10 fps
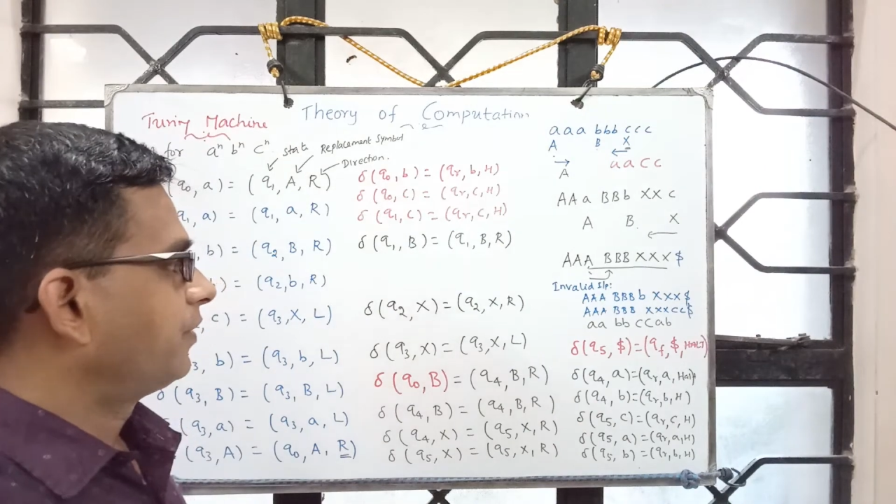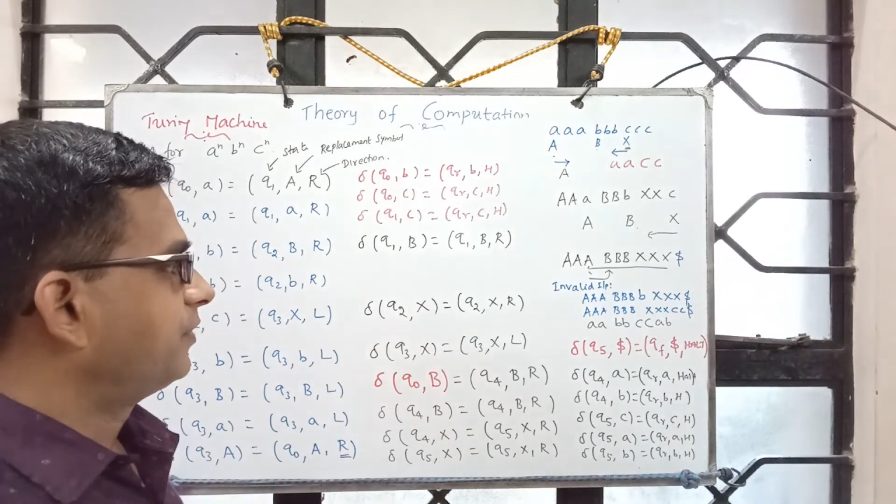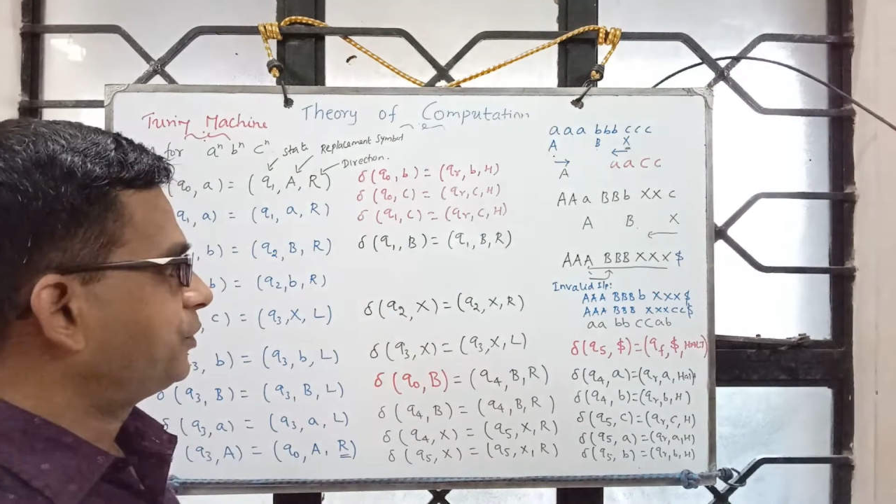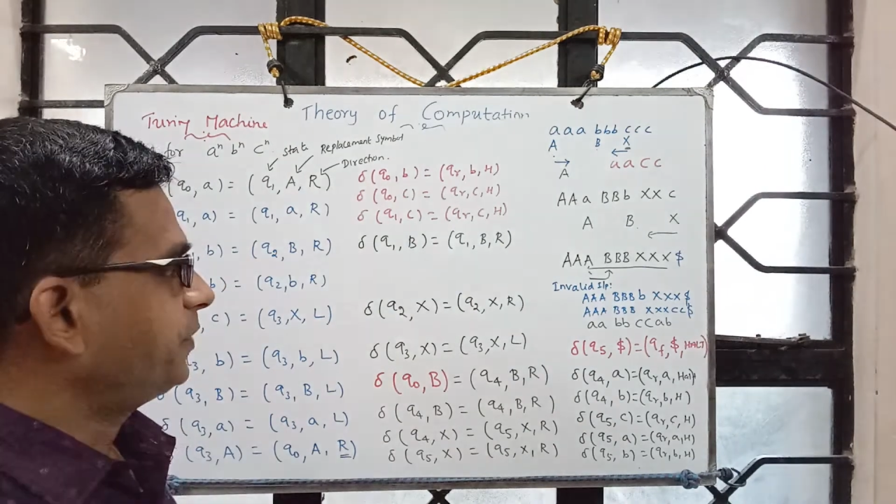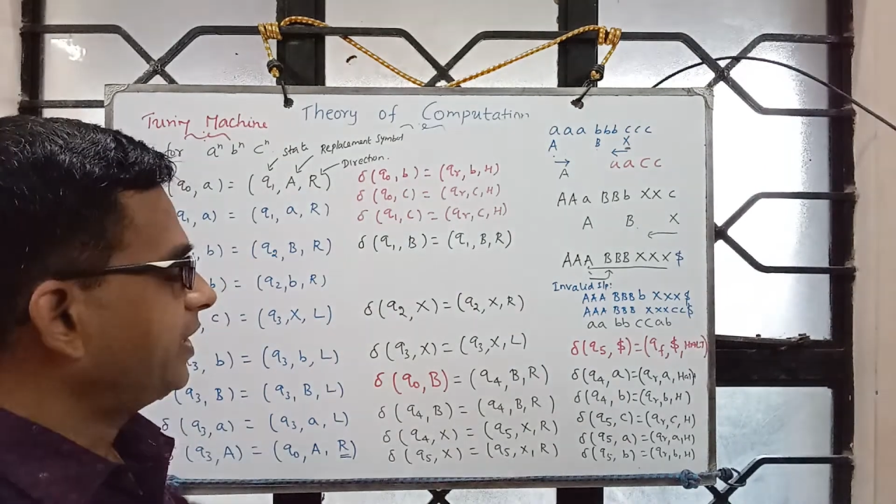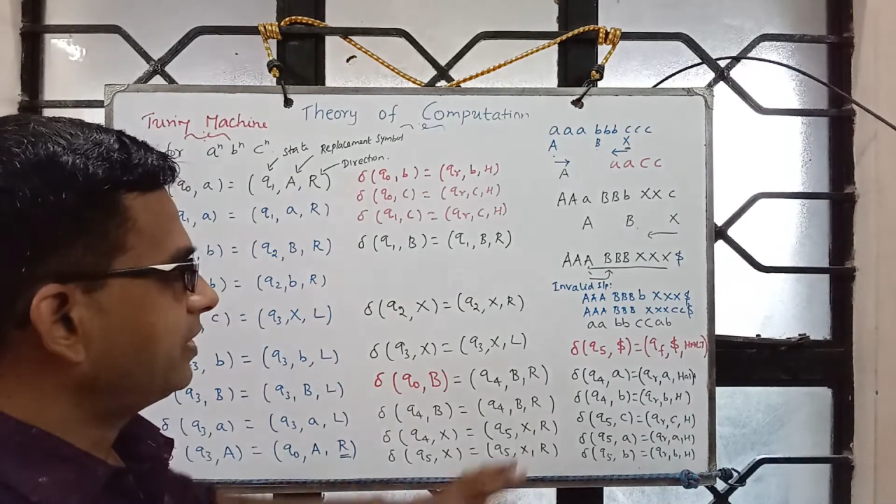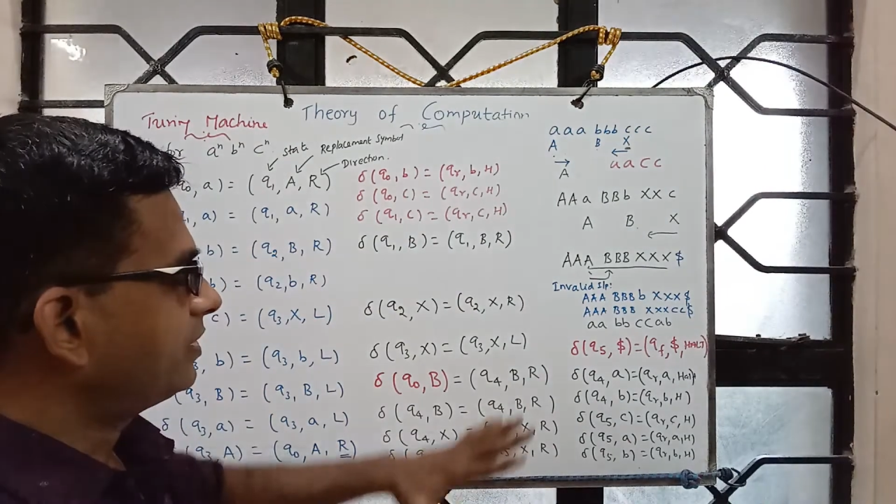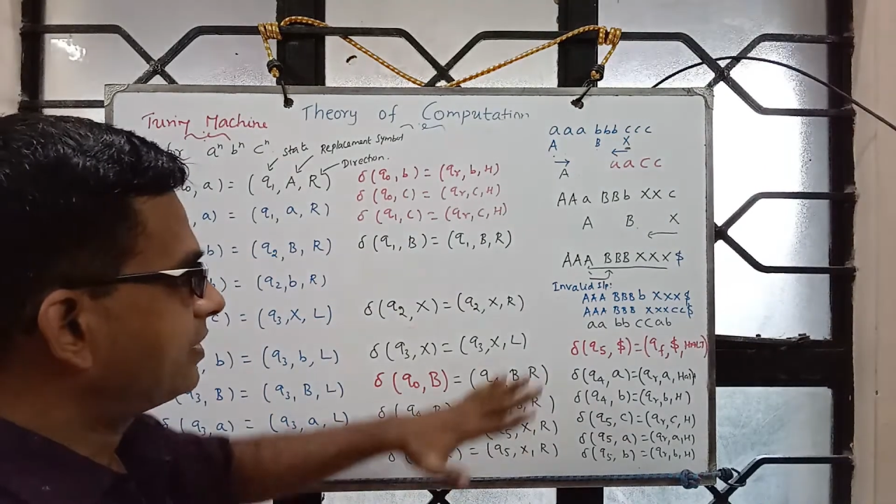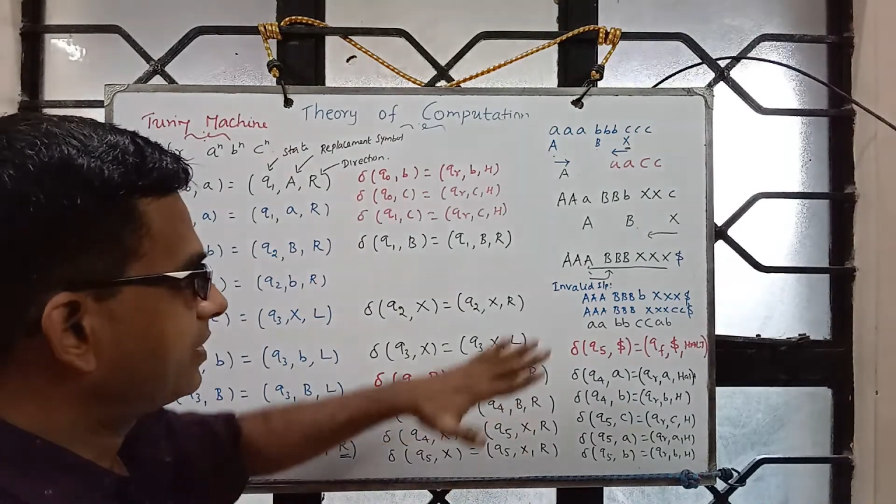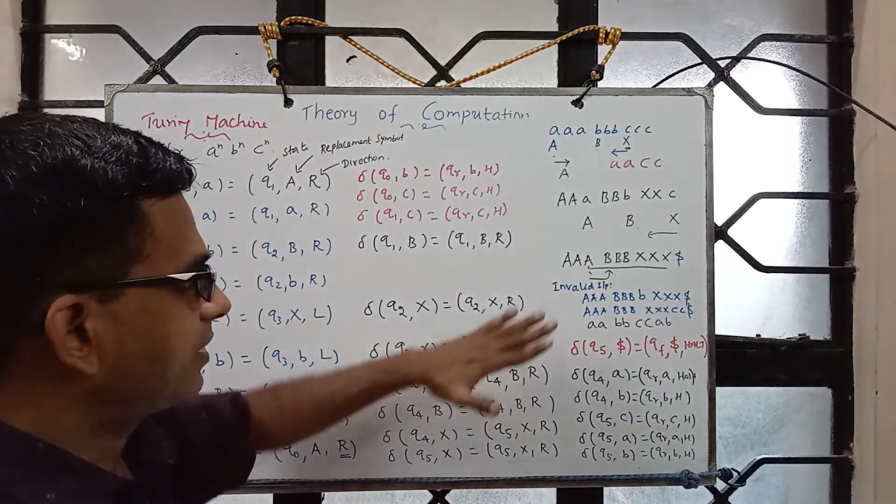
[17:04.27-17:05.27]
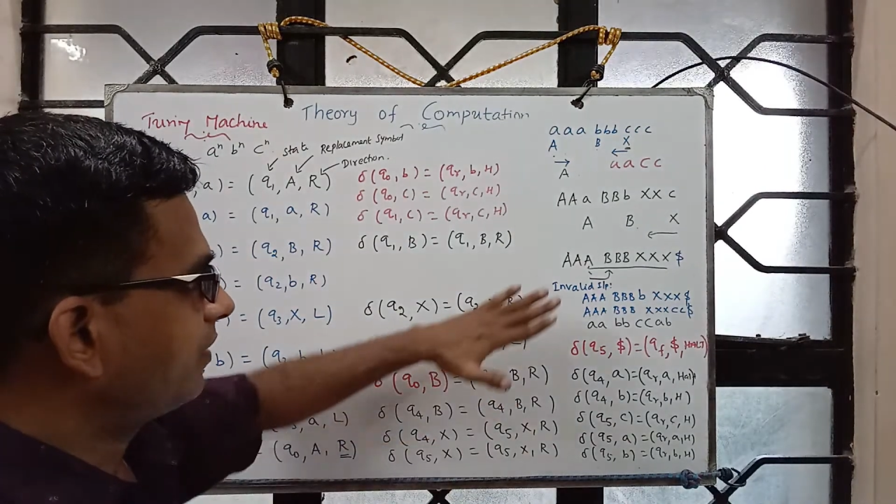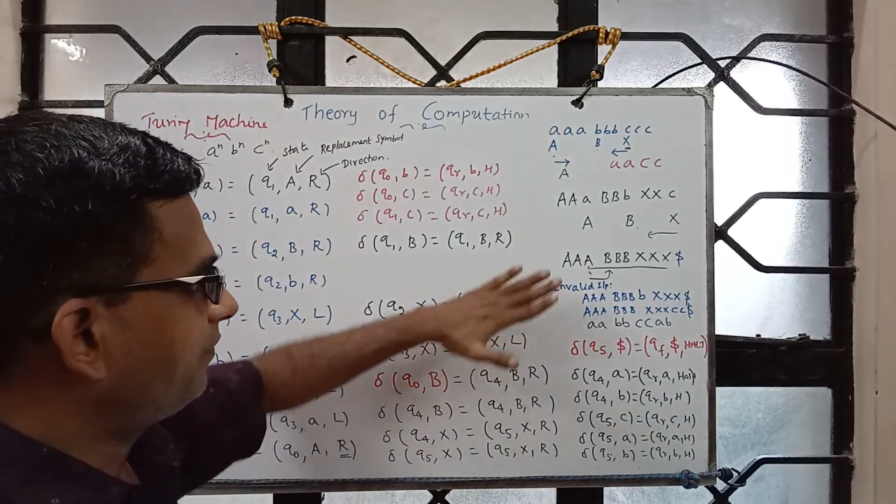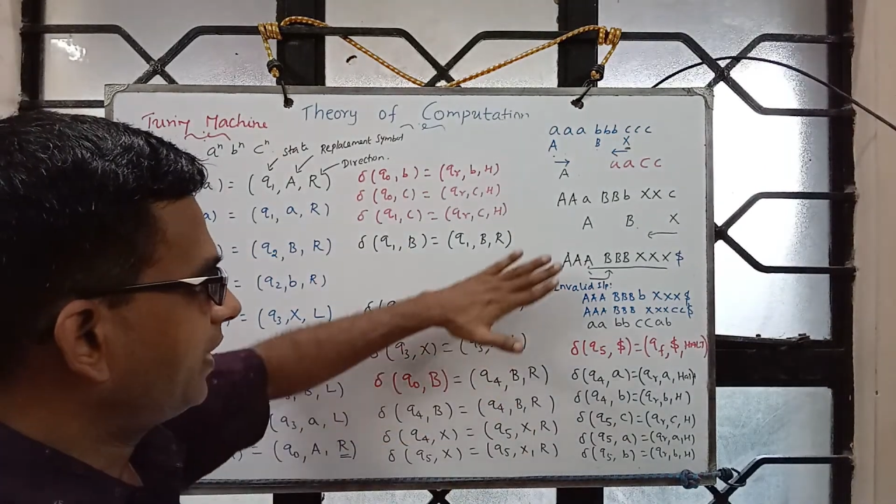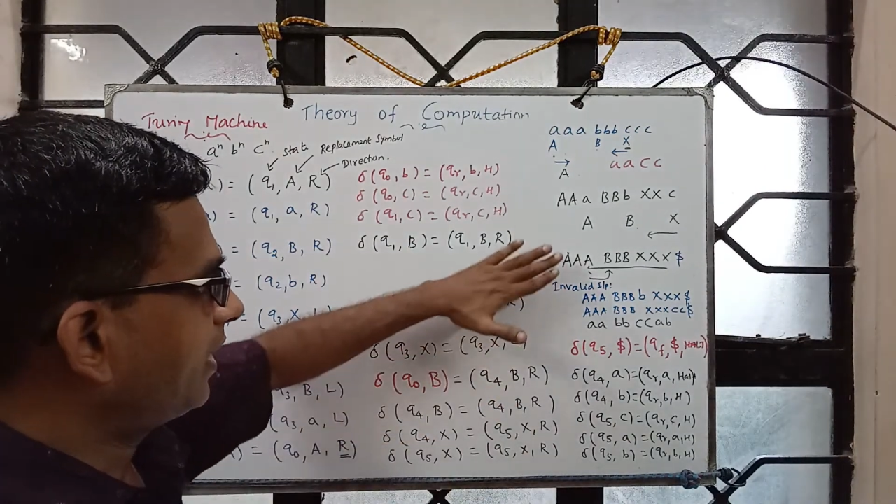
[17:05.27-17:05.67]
which means we